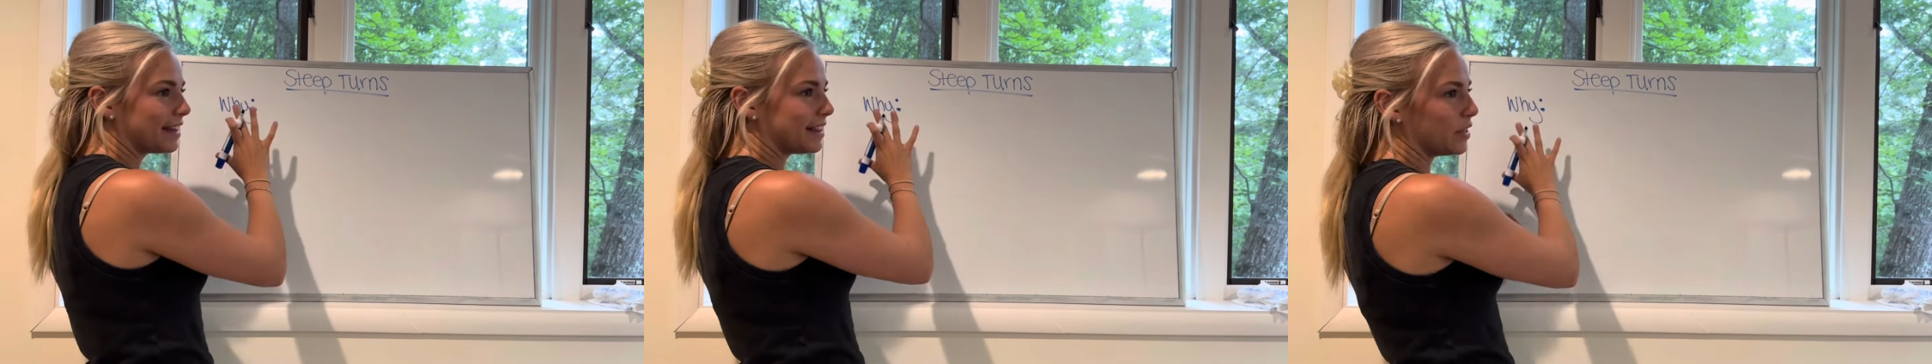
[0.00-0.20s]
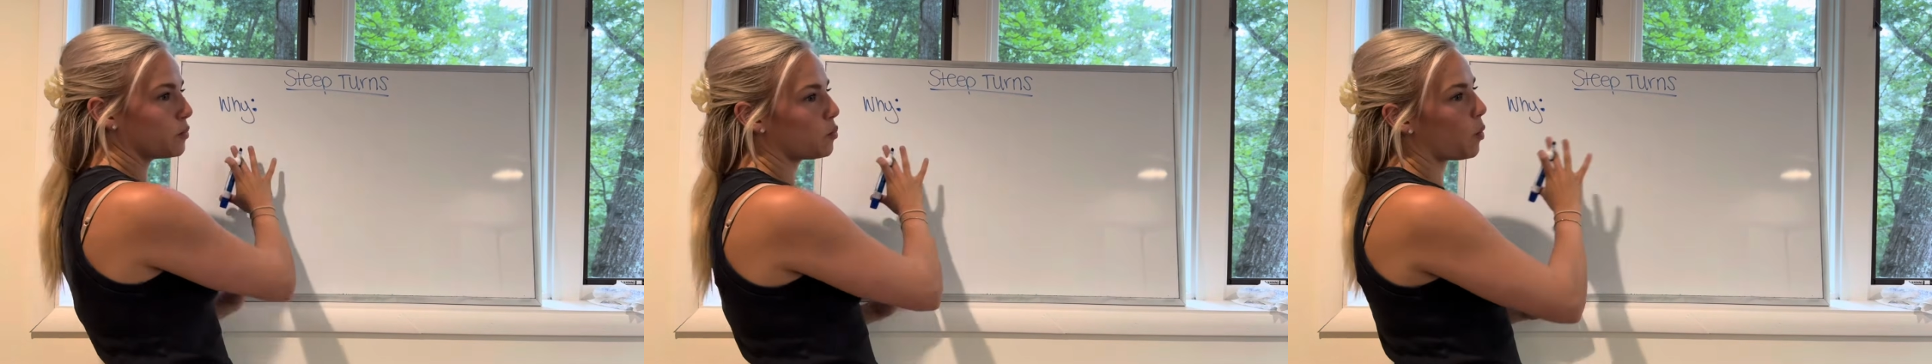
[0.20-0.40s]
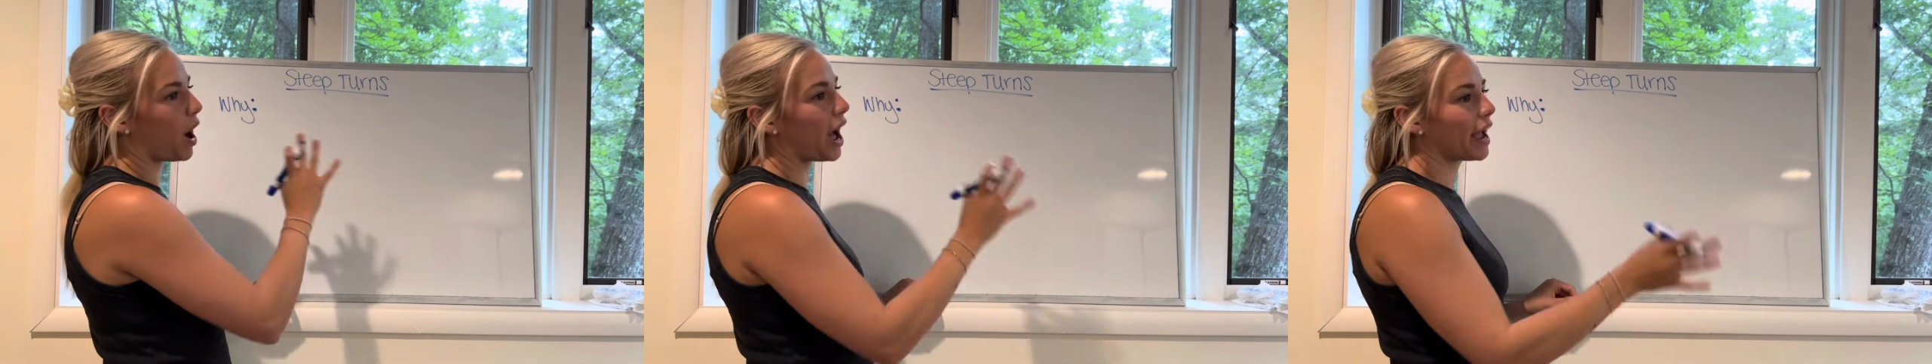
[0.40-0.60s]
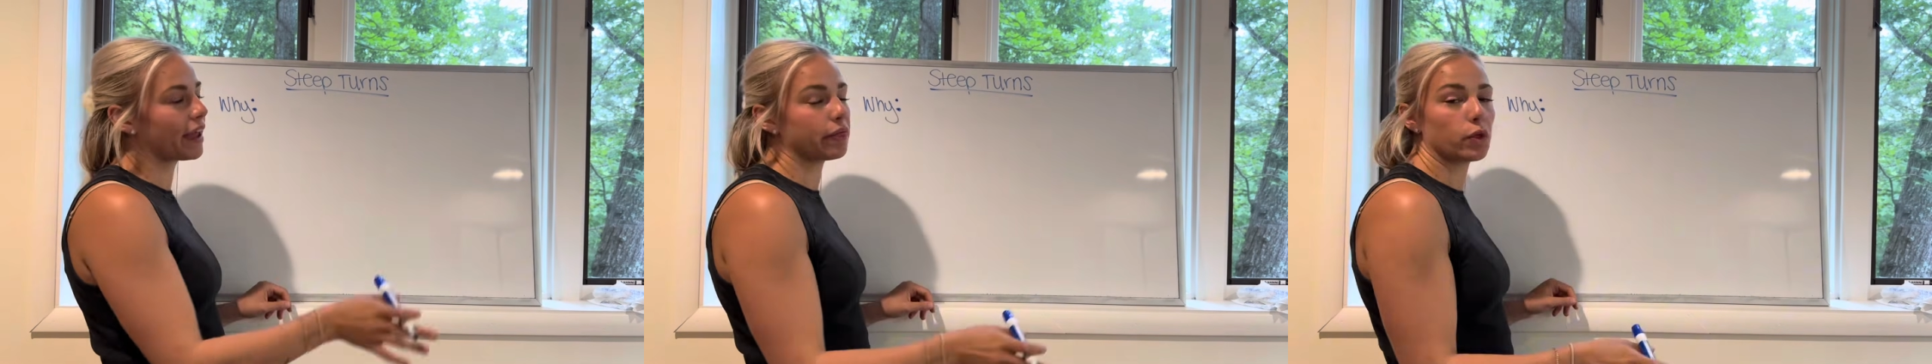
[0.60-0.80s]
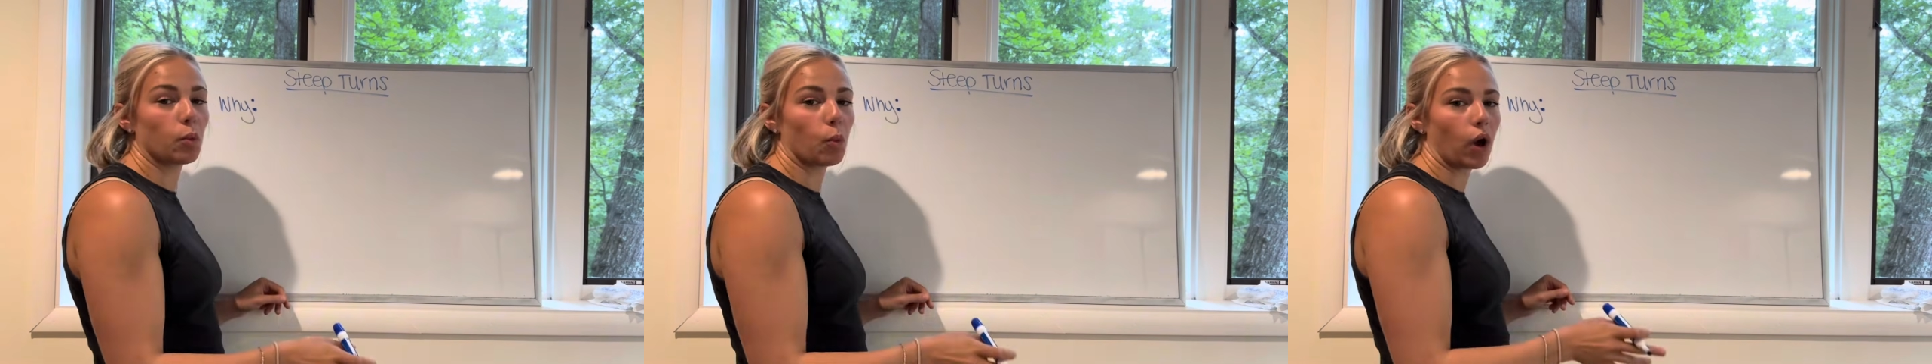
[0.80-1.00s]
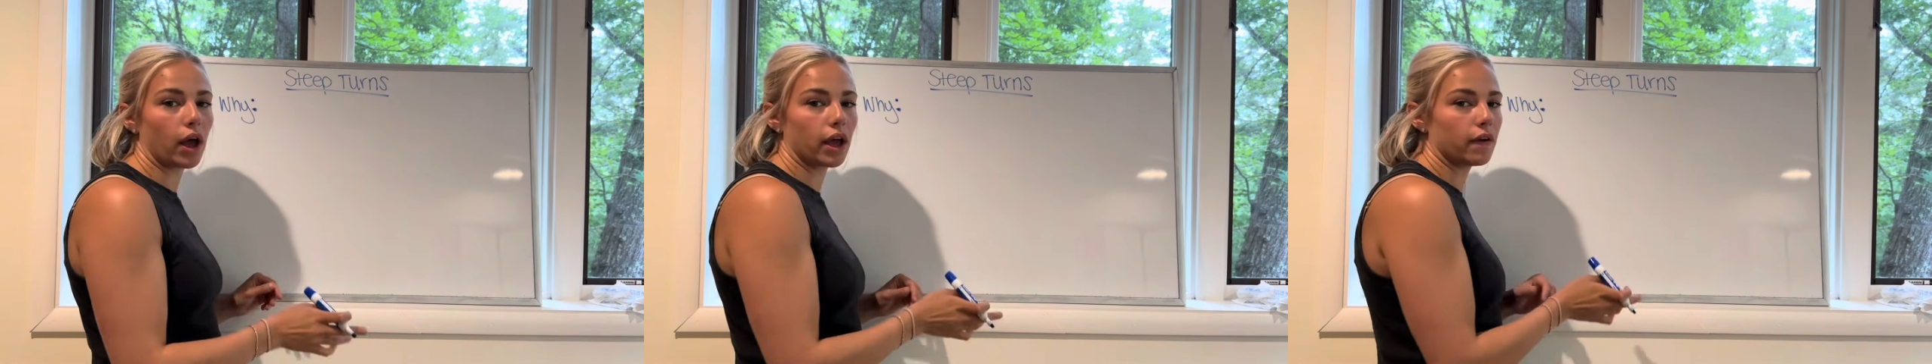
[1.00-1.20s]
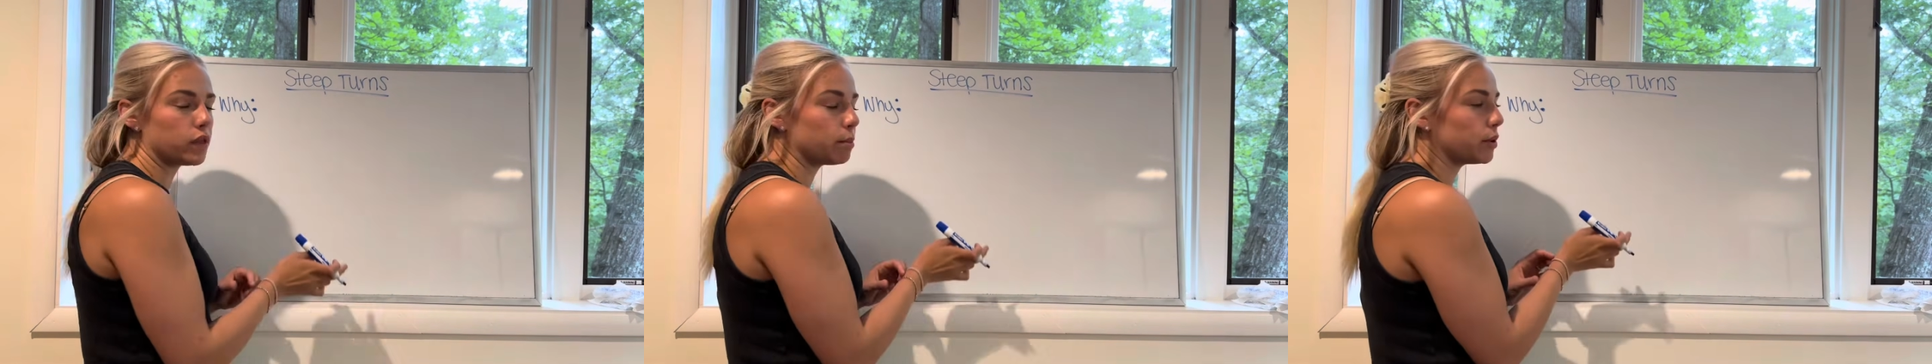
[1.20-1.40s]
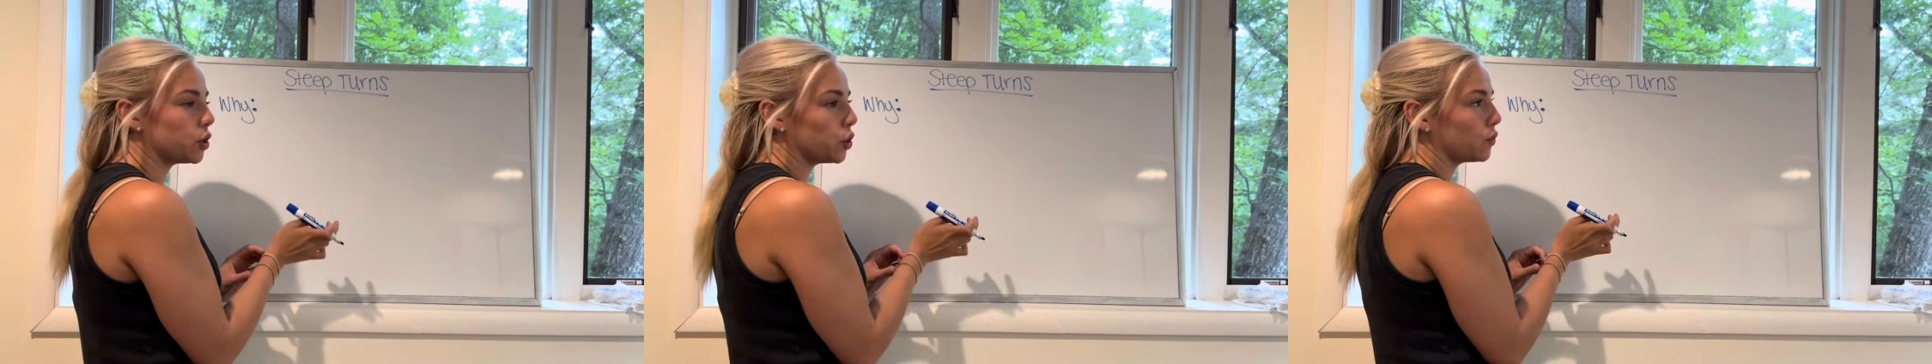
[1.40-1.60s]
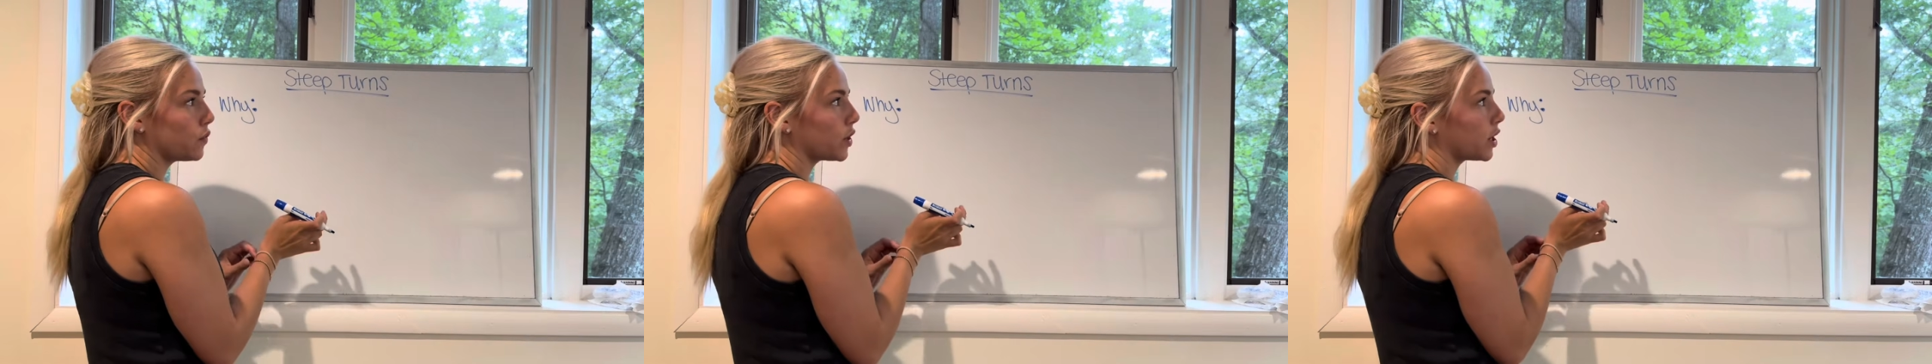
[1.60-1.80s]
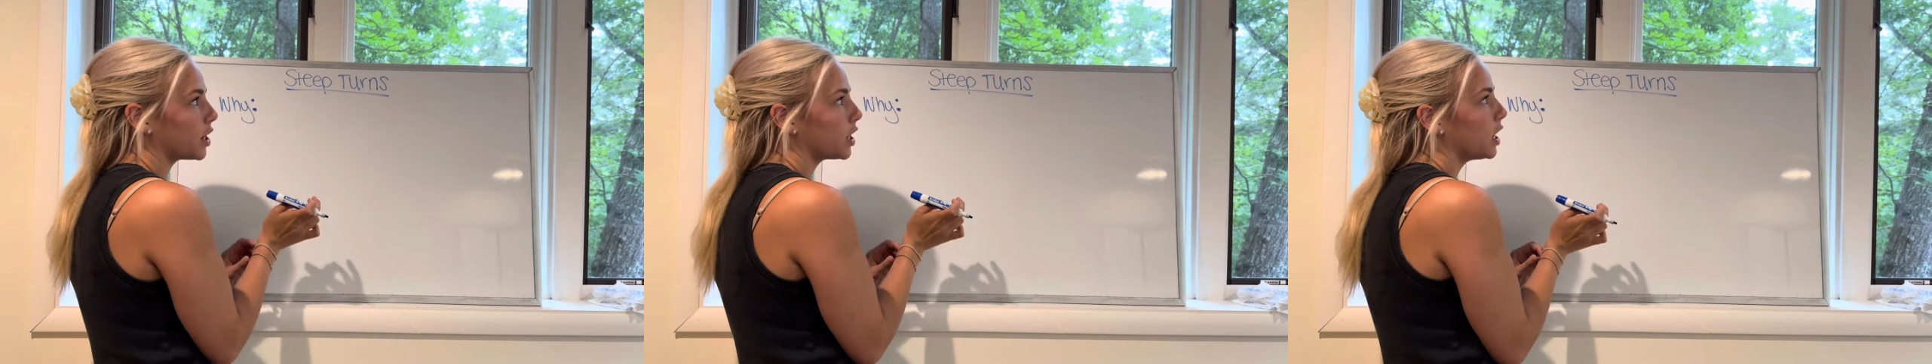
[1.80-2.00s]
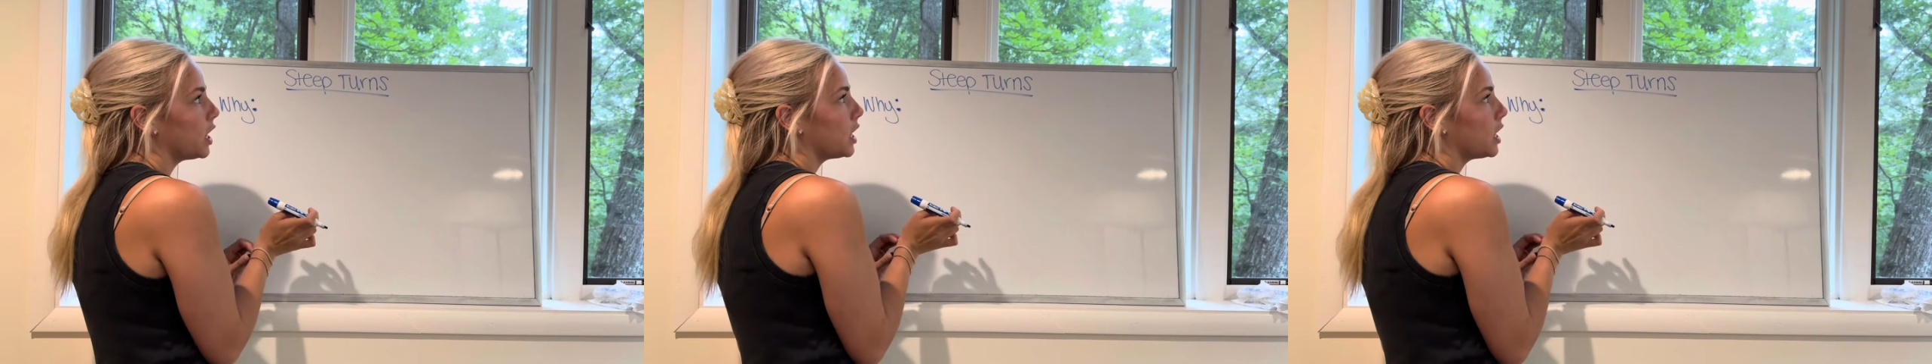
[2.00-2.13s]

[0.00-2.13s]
the why and the what of the maneuver